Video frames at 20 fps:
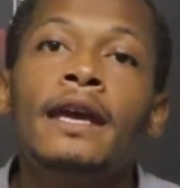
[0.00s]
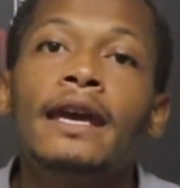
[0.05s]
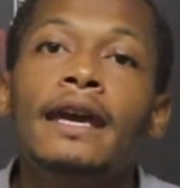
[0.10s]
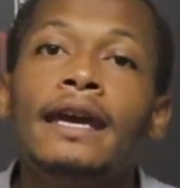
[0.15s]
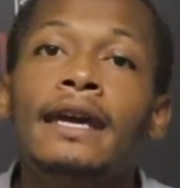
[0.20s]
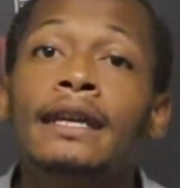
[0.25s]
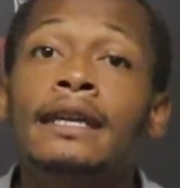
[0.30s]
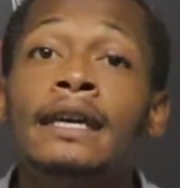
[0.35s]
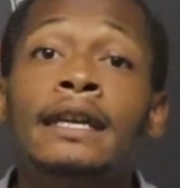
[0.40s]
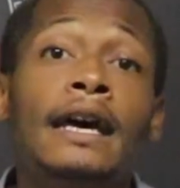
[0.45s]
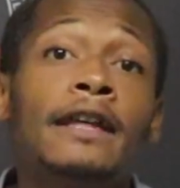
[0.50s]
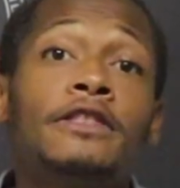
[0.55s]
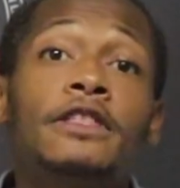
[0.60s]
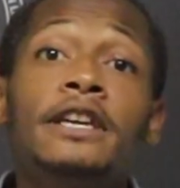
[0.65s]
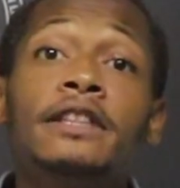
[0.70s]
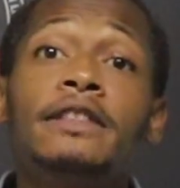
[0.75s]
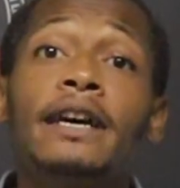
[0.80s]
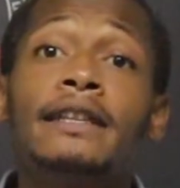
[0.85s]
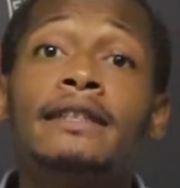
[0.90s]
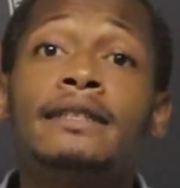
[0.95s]
And I
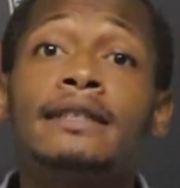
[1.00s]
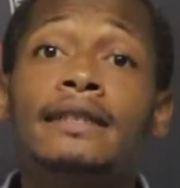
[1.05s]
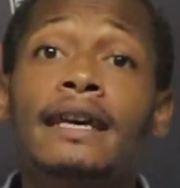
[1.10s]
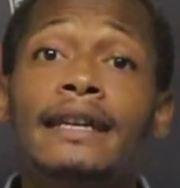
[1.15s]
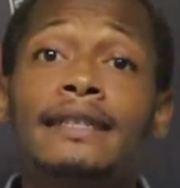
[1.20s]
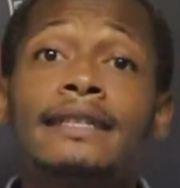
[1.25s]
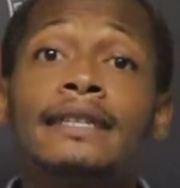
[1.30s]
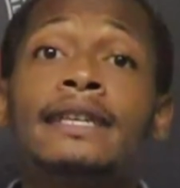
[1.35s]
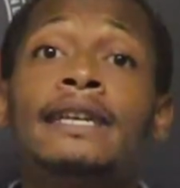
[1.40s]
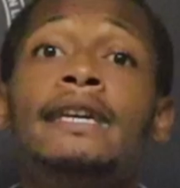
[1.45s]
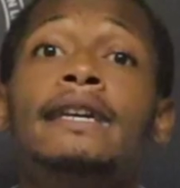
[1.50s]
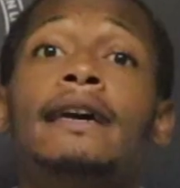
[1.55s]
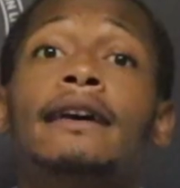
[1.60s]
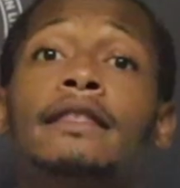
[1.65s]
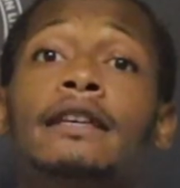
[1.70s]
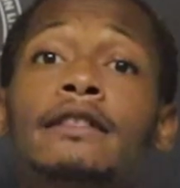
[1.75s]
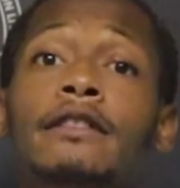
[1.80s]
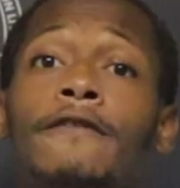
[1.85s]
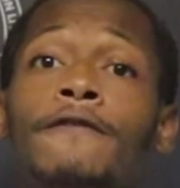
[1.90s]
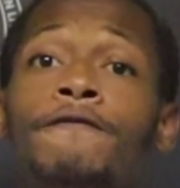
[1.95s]
think that's key. I
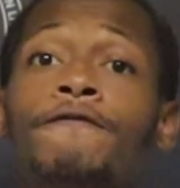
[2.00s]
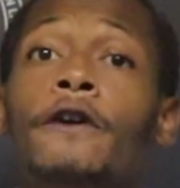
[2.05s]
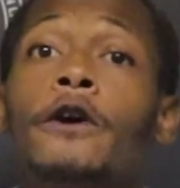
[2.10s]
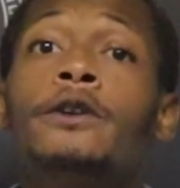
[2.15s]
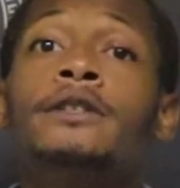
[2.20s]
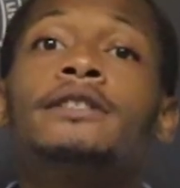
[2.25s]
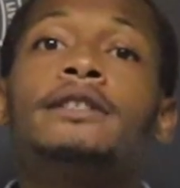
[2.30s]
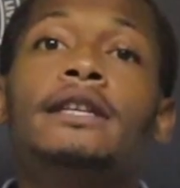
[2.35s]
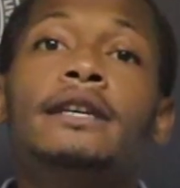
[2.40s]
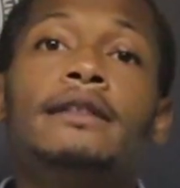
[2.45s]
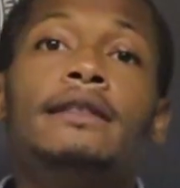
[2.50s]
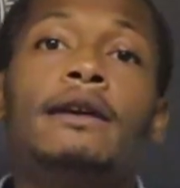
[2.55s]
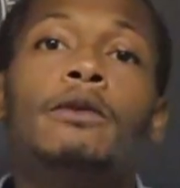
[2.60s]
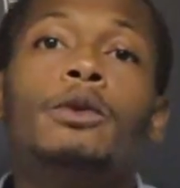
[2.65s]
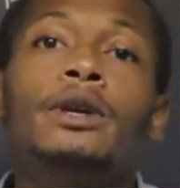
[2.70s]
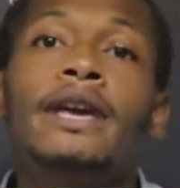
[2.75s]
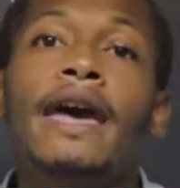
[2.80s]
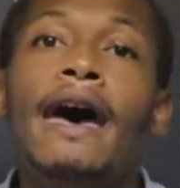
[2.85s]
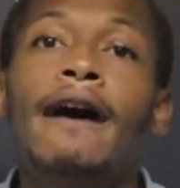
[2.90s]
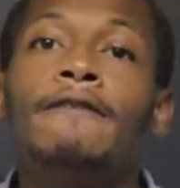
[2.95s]
think the first thing that
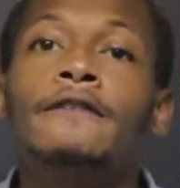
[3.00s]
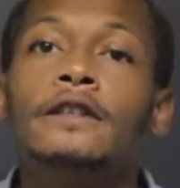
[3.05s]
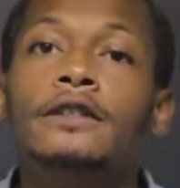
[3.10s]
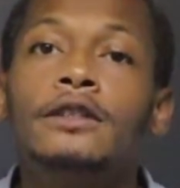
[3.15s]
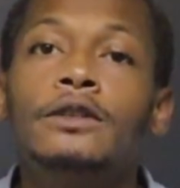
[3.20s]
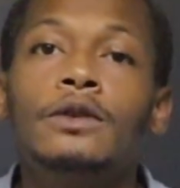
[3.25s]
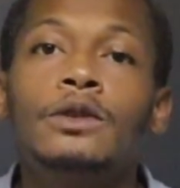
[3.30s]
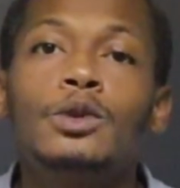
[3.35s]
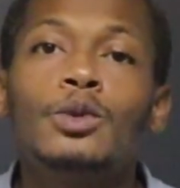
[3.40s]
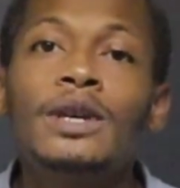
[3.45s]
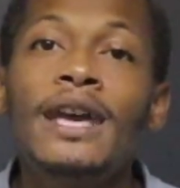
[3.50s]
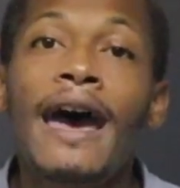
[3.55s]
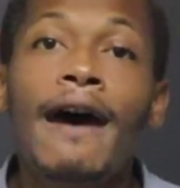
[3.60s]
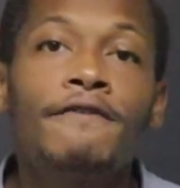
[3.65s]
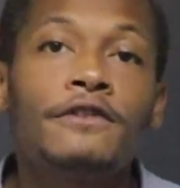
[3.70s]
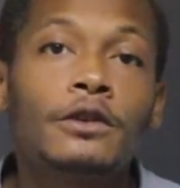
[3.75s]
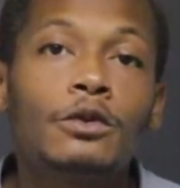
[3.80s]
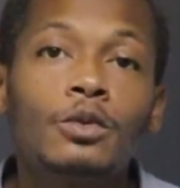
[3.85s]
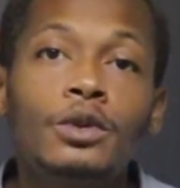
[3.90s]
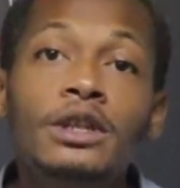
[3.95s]
we have to do is we
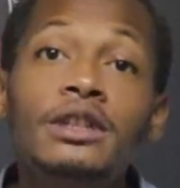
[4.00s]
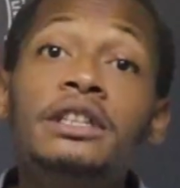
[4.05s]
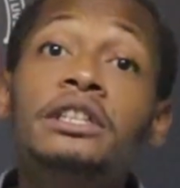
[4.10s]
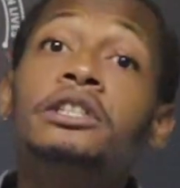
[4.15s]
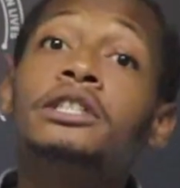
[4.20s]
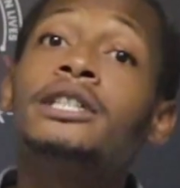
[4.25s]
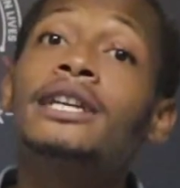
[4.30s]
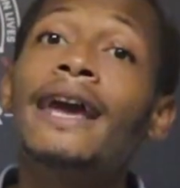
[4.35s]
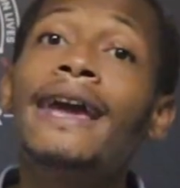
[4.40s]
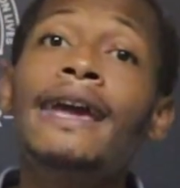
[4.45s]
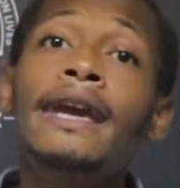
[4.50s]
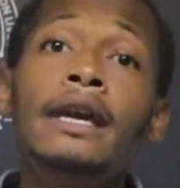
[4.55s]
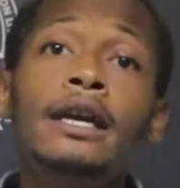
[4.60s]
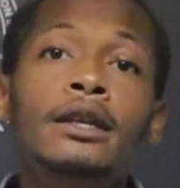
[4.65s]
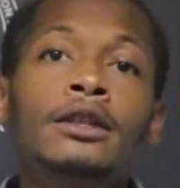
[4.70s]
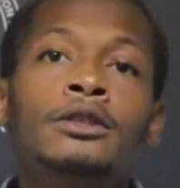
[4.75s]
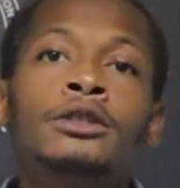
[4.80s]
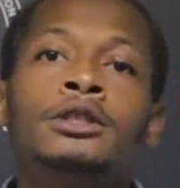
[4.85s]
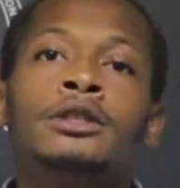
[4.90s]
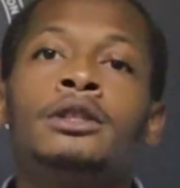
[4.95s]
have to
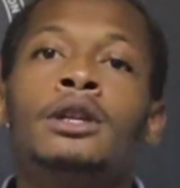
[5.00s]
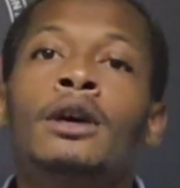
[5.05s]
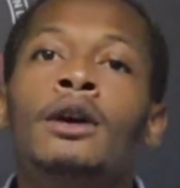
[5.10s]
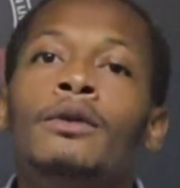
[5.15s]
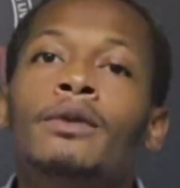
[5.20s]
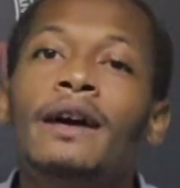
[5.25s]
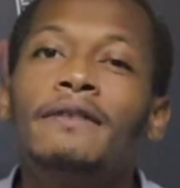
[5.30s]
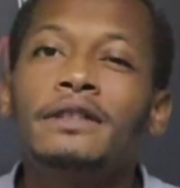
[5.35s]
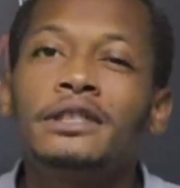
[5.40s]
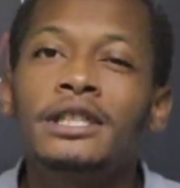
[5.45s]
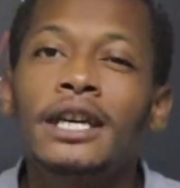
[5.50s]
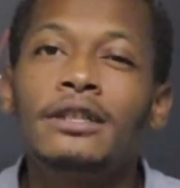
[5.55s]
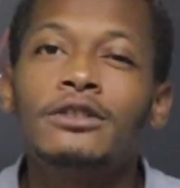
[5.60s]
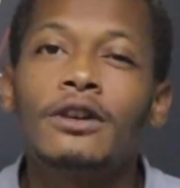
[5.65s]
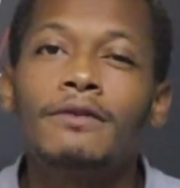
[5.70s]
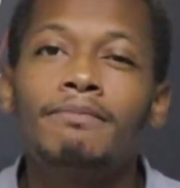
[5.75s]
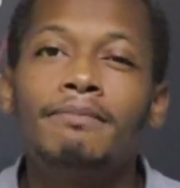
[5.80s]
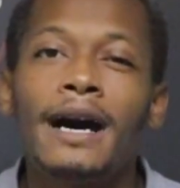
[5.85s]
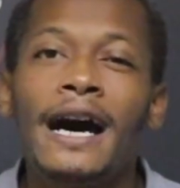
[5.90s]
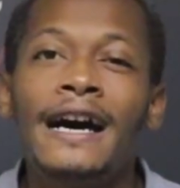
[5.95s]
change
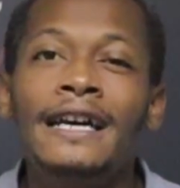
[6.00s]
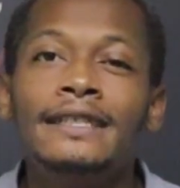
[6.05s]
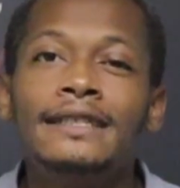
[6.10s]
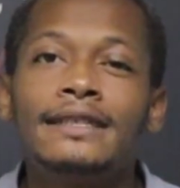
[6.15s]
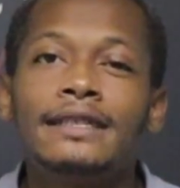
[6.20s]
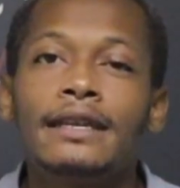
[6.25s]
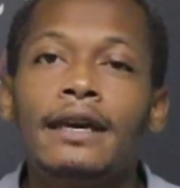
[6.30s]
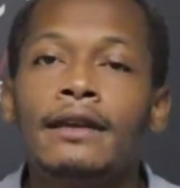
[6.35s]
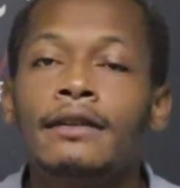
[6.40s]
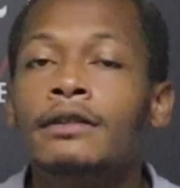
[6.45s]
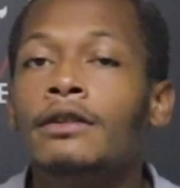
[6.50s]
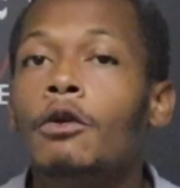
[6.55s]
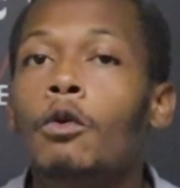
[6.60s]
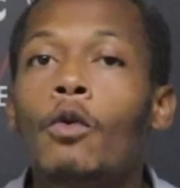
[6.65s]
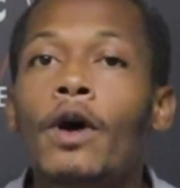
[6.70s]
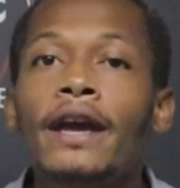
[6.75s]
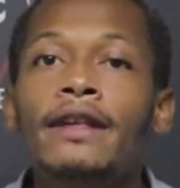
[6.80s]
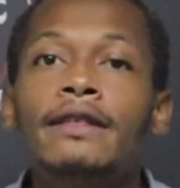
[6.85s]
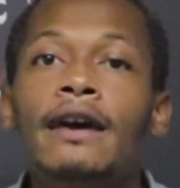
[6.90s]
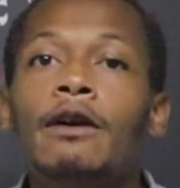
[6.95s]
our mindset and the
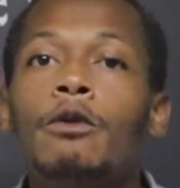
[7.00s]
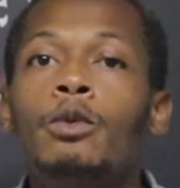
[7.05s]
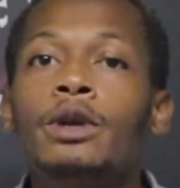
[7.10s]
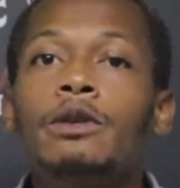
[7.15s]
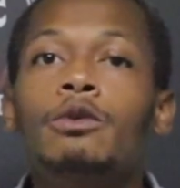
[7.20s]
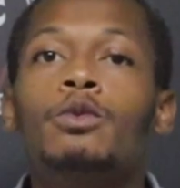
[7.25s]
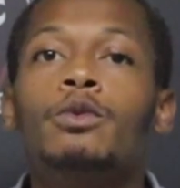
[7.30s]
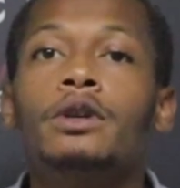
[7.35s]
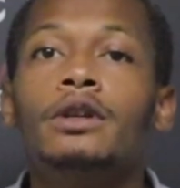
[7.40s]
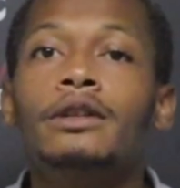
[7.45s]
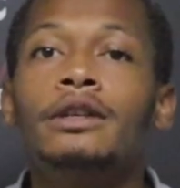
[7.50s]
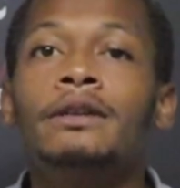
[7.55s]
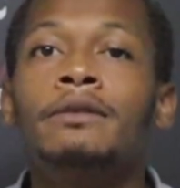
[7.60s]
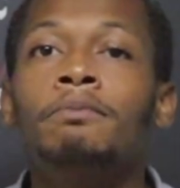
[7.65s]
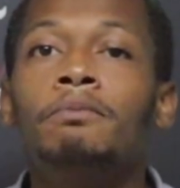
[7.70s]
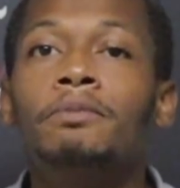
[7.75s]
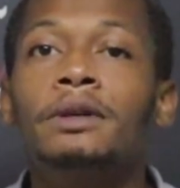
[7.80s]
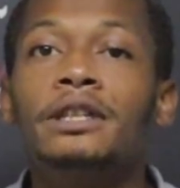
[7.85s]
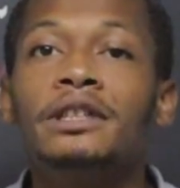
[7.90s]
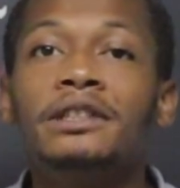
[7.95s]
way that we really
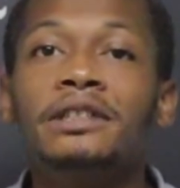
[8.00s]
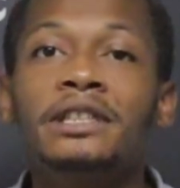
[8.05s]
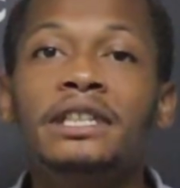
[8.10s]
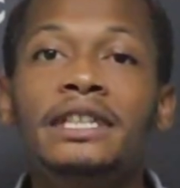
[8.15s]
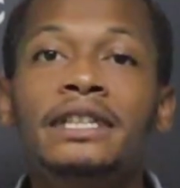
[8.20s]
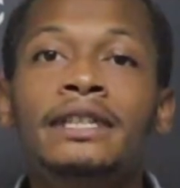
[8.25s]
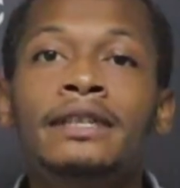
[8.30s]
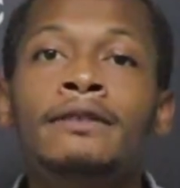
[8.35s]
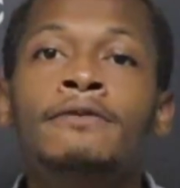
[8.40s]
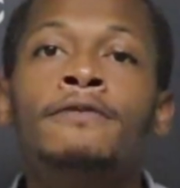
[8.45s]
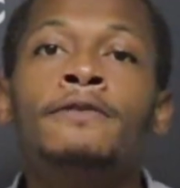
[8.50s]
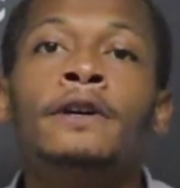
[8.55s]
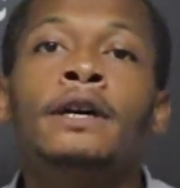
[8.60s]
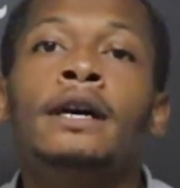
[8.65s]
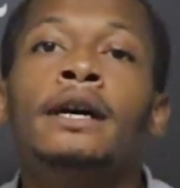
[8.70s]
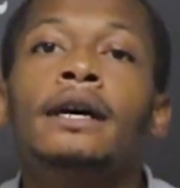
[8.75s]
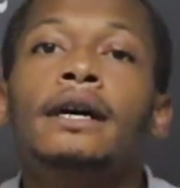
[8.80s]
believe